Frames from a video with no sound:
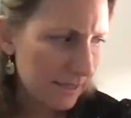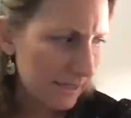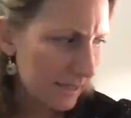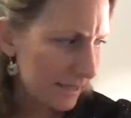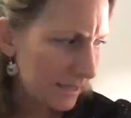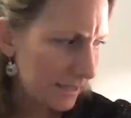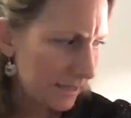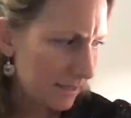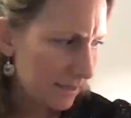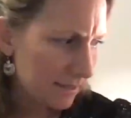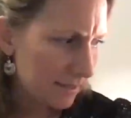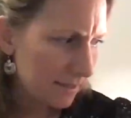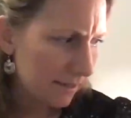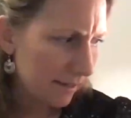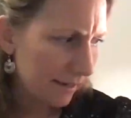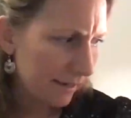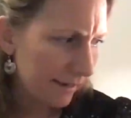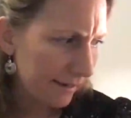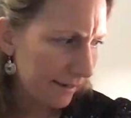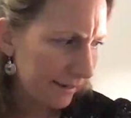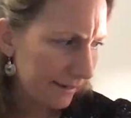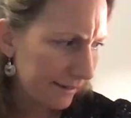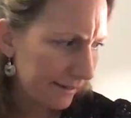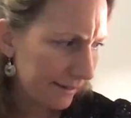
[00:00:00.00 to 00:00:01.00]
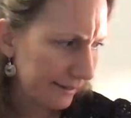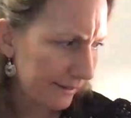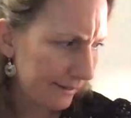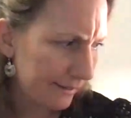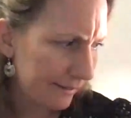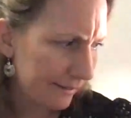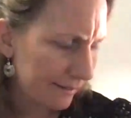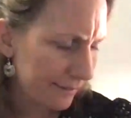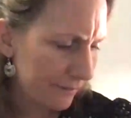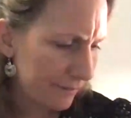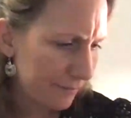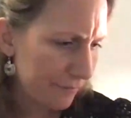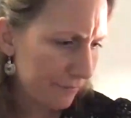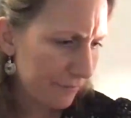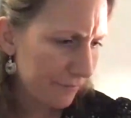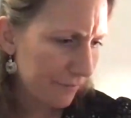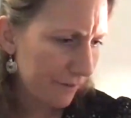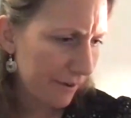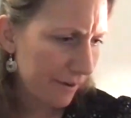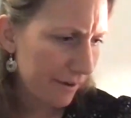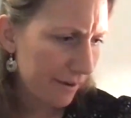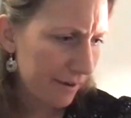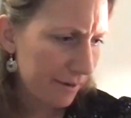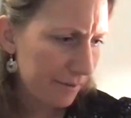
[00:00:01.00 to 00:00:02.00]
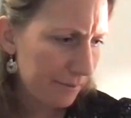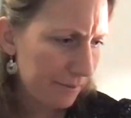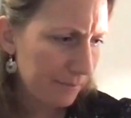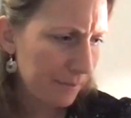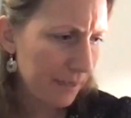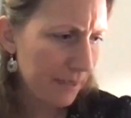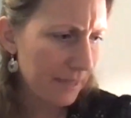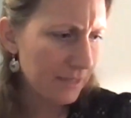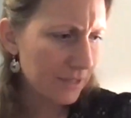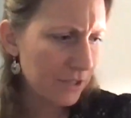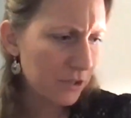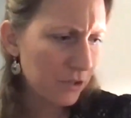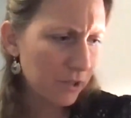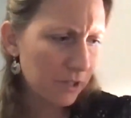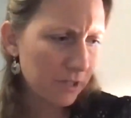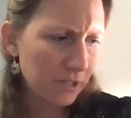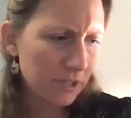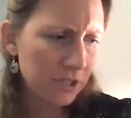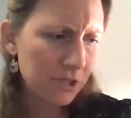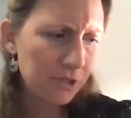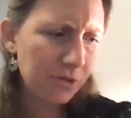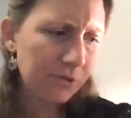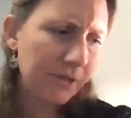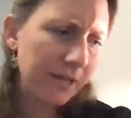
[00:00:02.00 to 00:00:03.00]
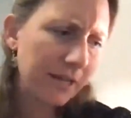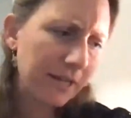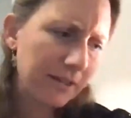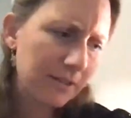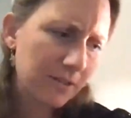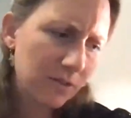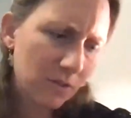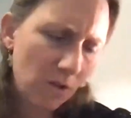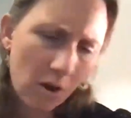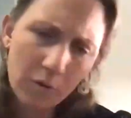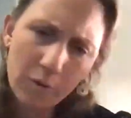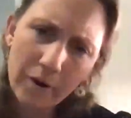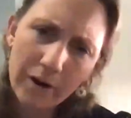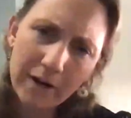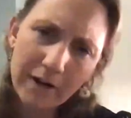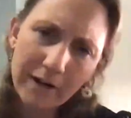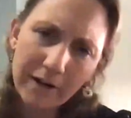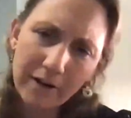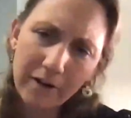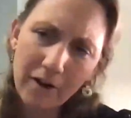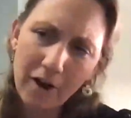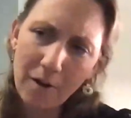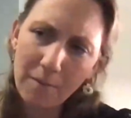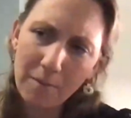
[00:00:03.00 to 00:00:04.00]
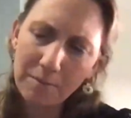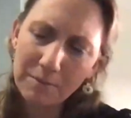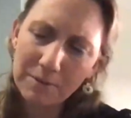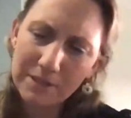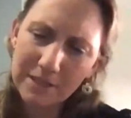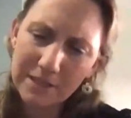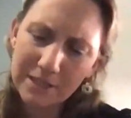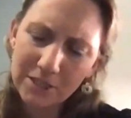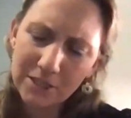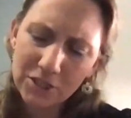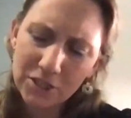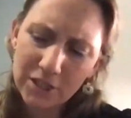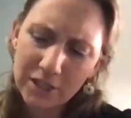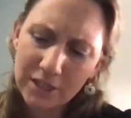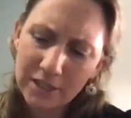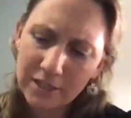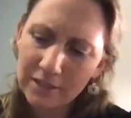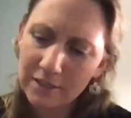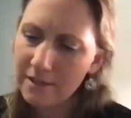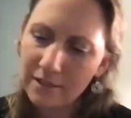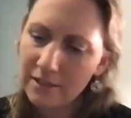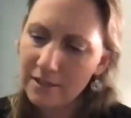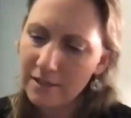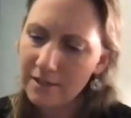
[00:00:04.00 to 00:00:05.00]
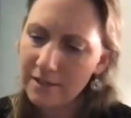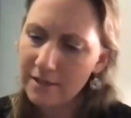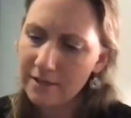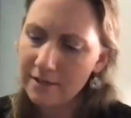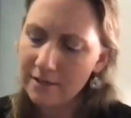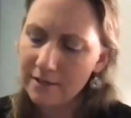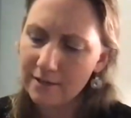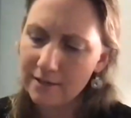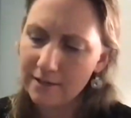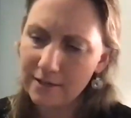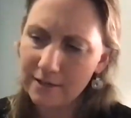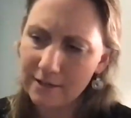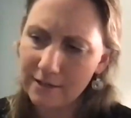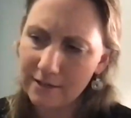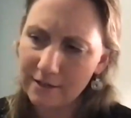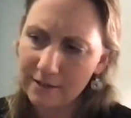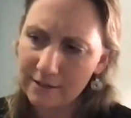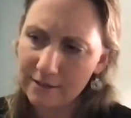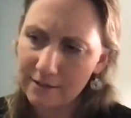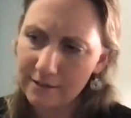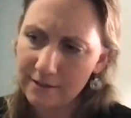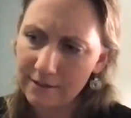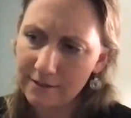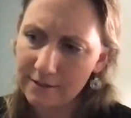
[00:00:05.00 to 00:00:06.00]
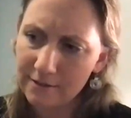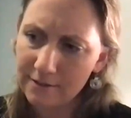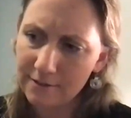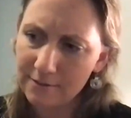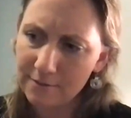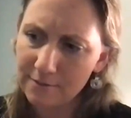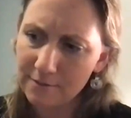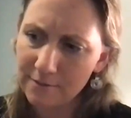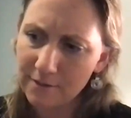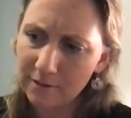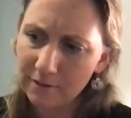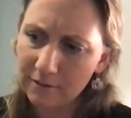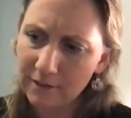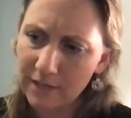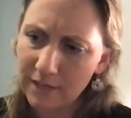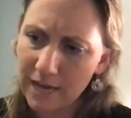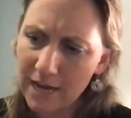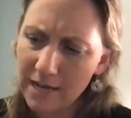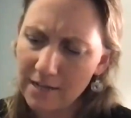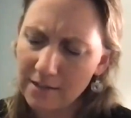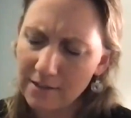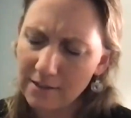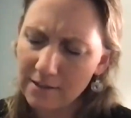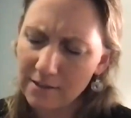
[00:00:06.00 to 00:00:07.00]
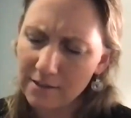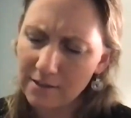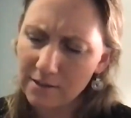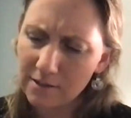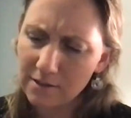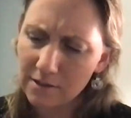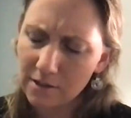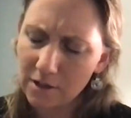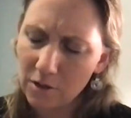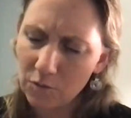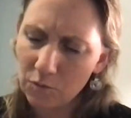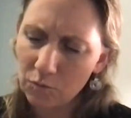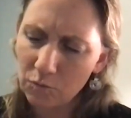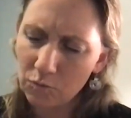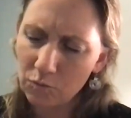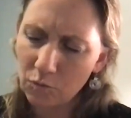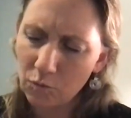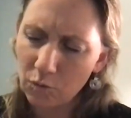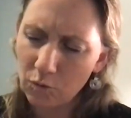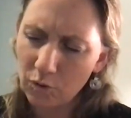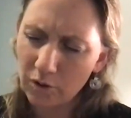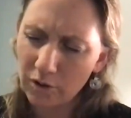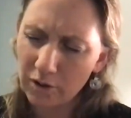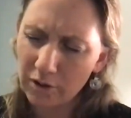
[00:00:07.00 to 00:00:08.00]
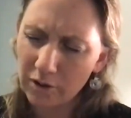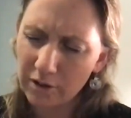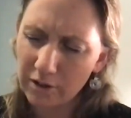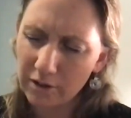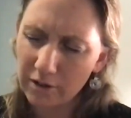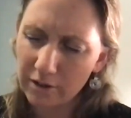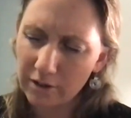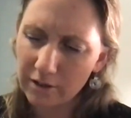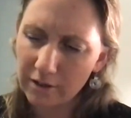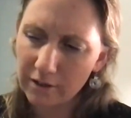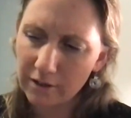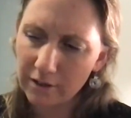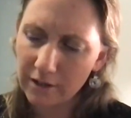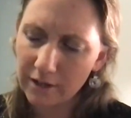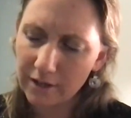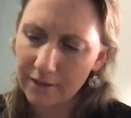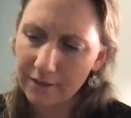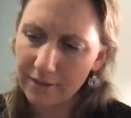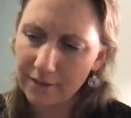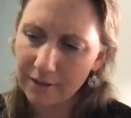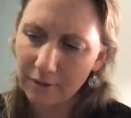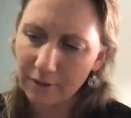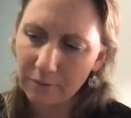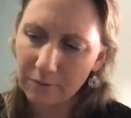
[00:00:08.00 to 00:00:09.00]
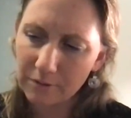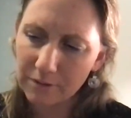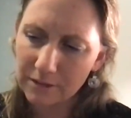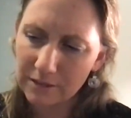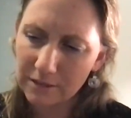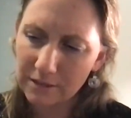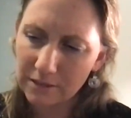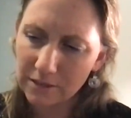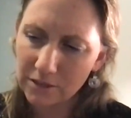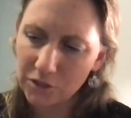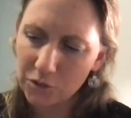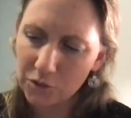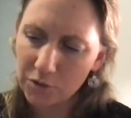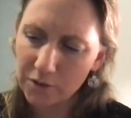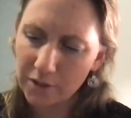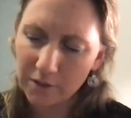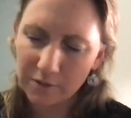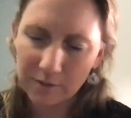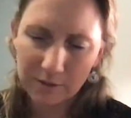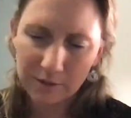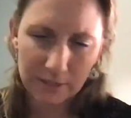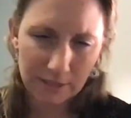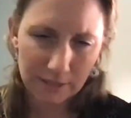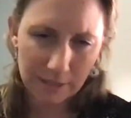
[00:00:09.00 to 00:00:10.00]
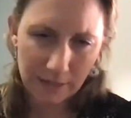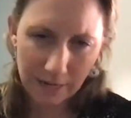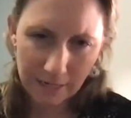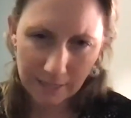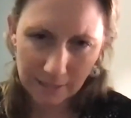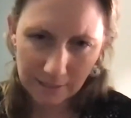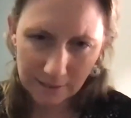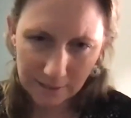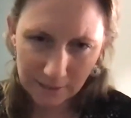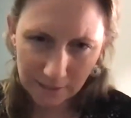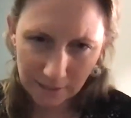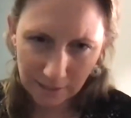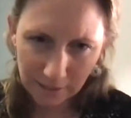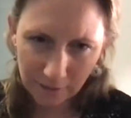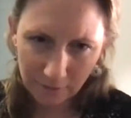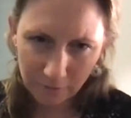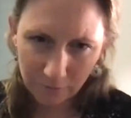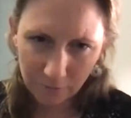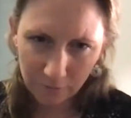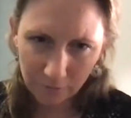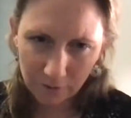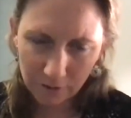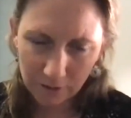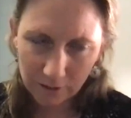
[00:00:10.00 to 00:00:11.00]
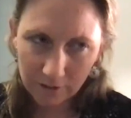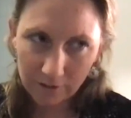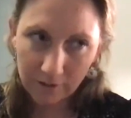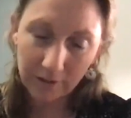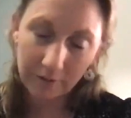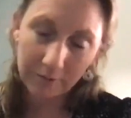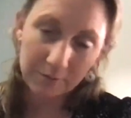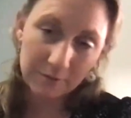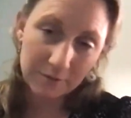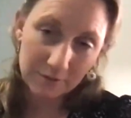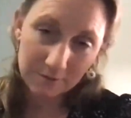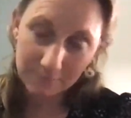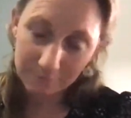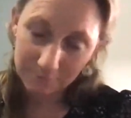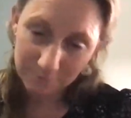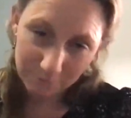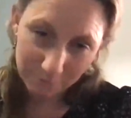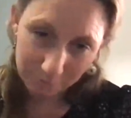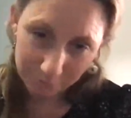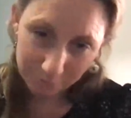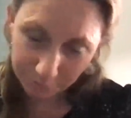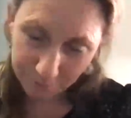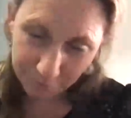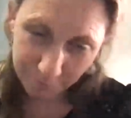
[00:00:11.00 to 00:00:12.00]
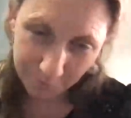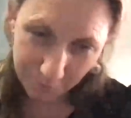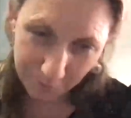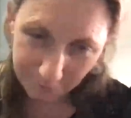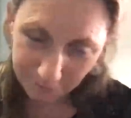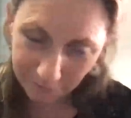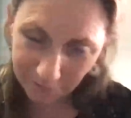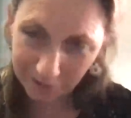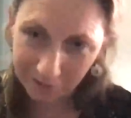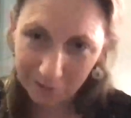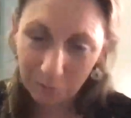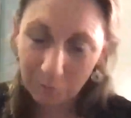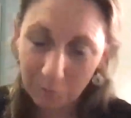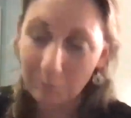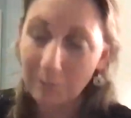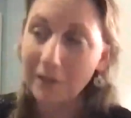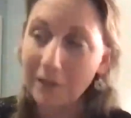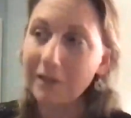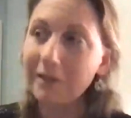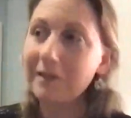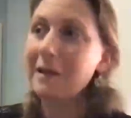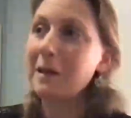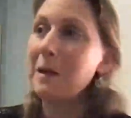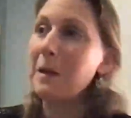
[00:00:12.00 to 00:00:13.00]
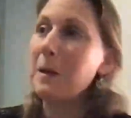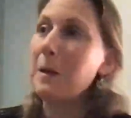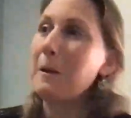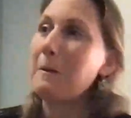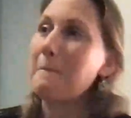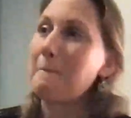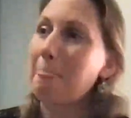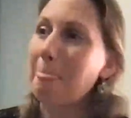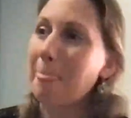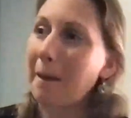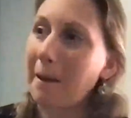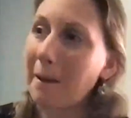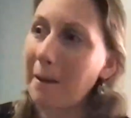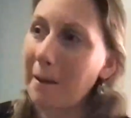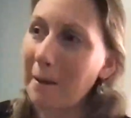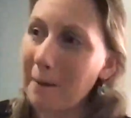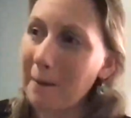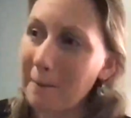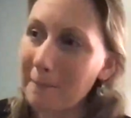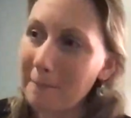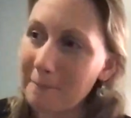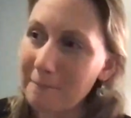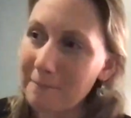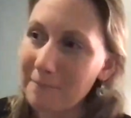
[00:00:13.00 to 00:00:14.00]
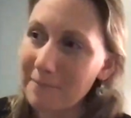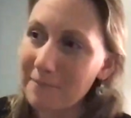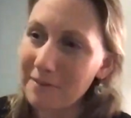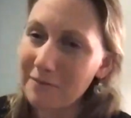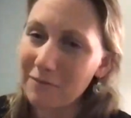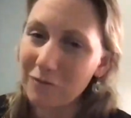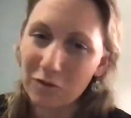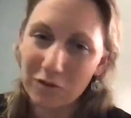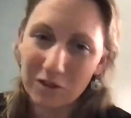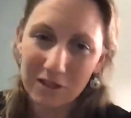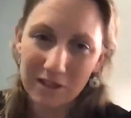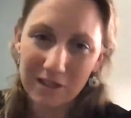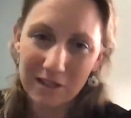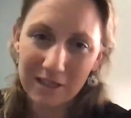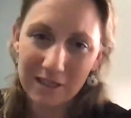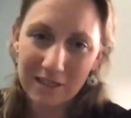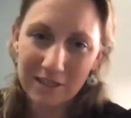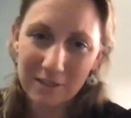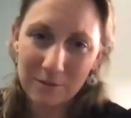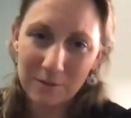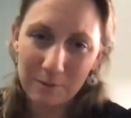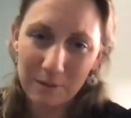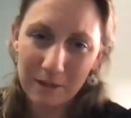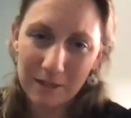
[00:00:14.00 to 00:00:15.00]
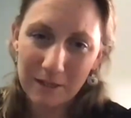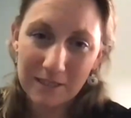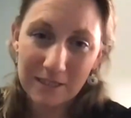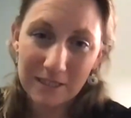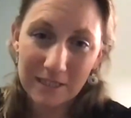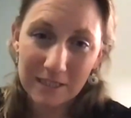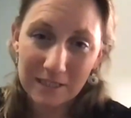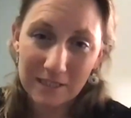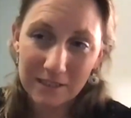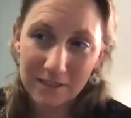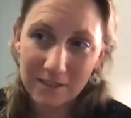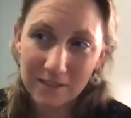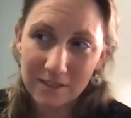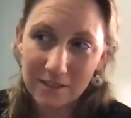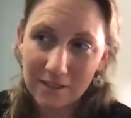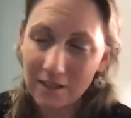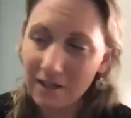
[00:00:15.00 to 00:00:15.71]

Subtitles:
since I've entered into like a songwriting competition. The last award I think was in 2019 and that was pre-pandemic, for the independent,